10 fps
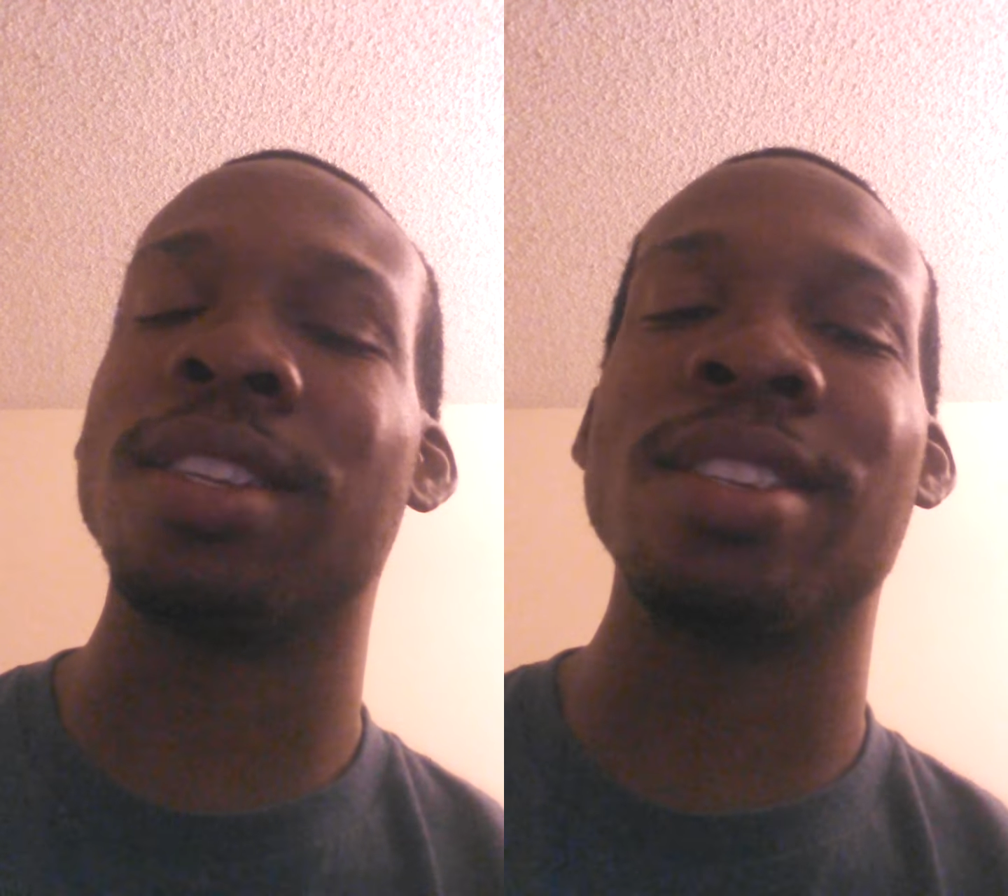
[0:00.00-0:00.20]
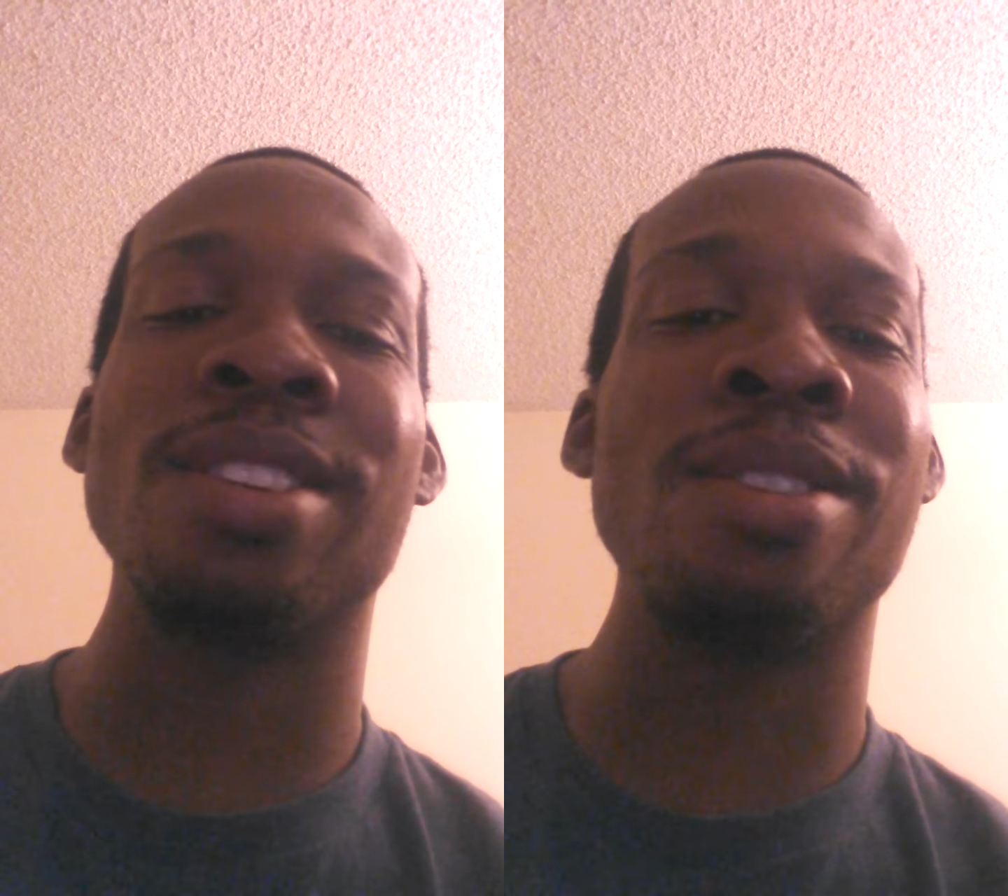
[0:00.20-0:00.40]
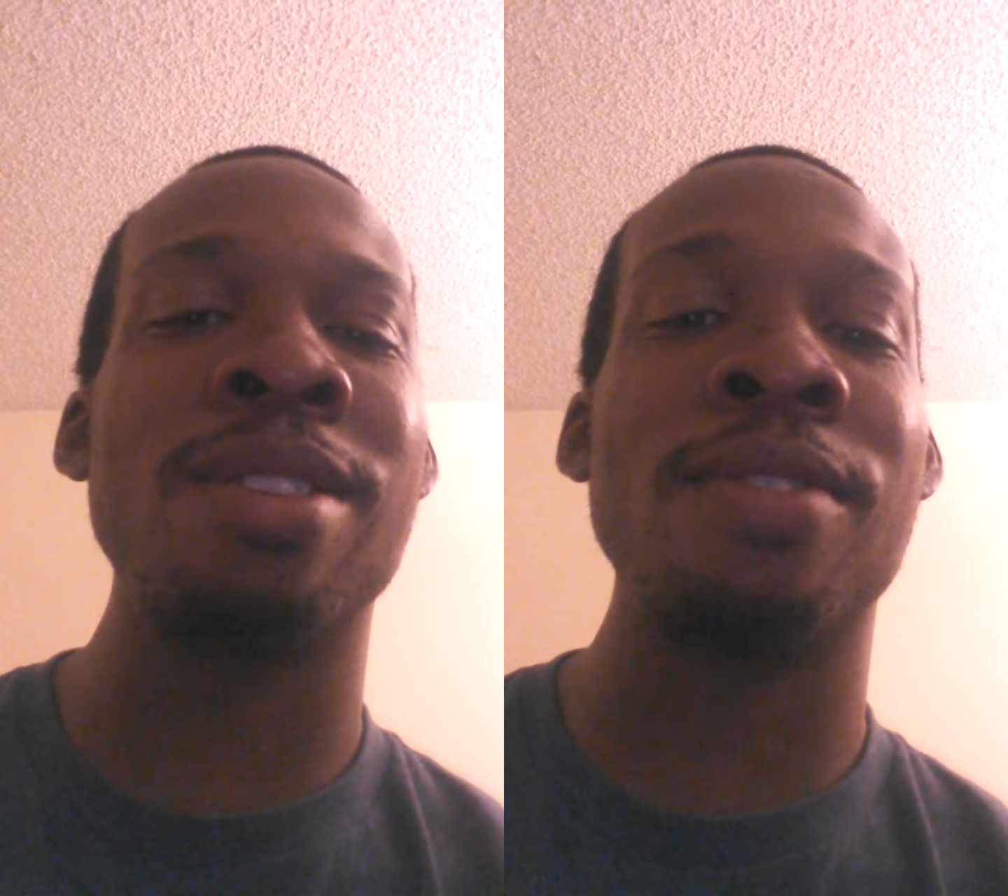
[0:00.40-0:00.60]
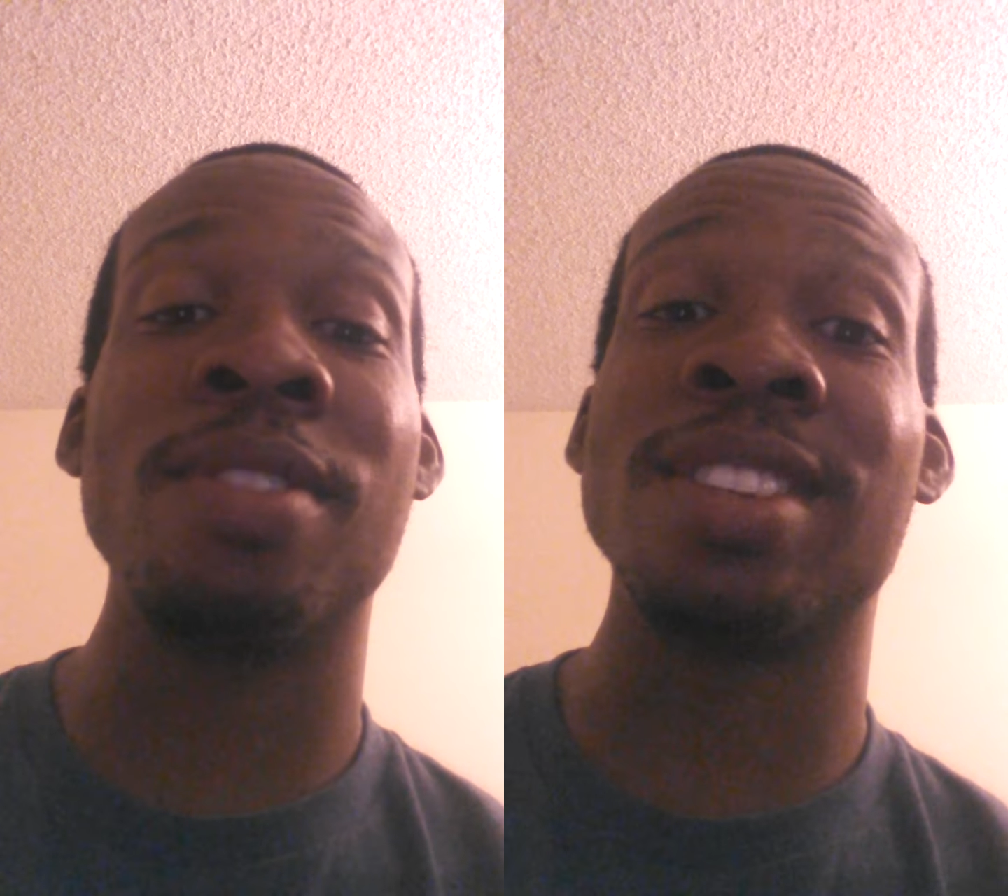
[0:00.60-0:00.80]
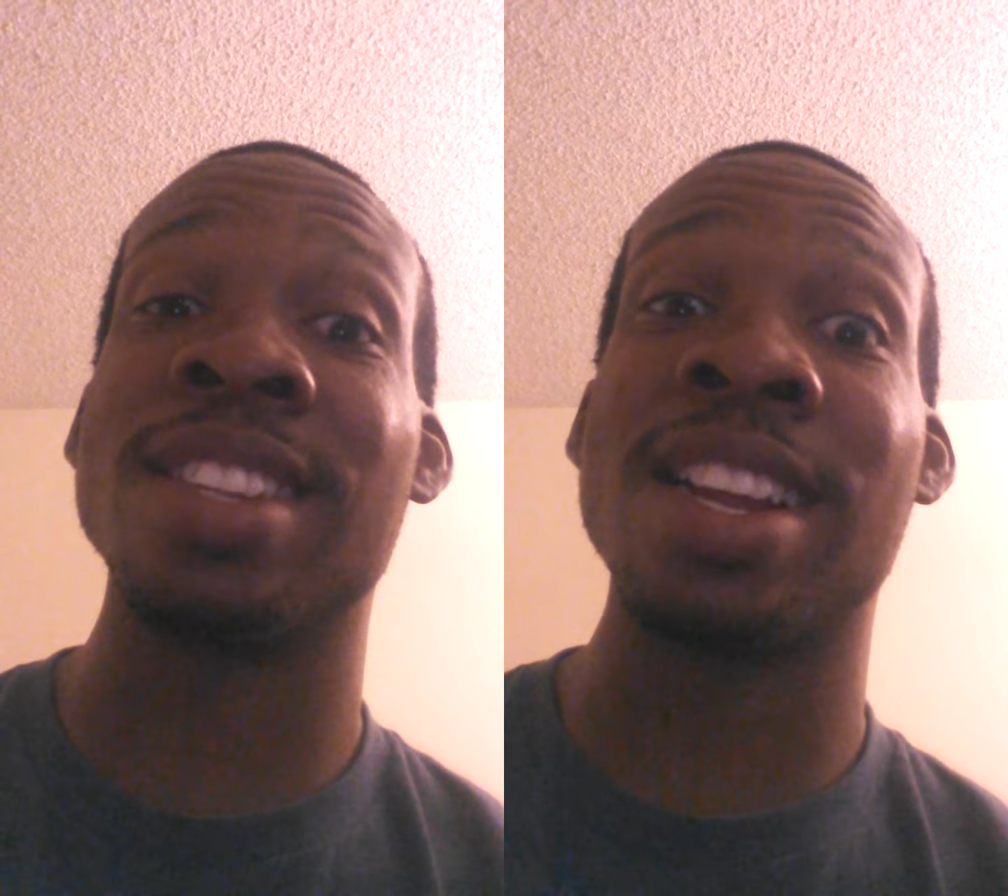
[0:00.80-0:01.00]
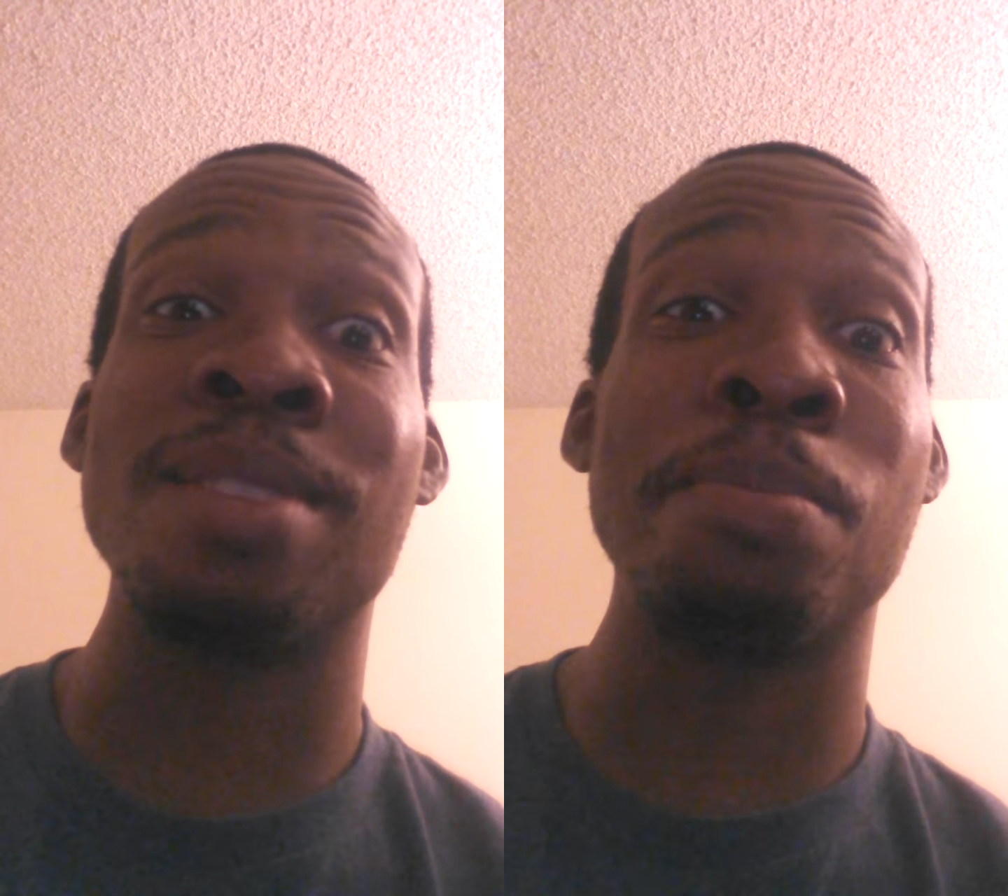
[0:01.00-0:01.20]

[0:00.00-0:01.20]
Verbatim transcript: Show off is not a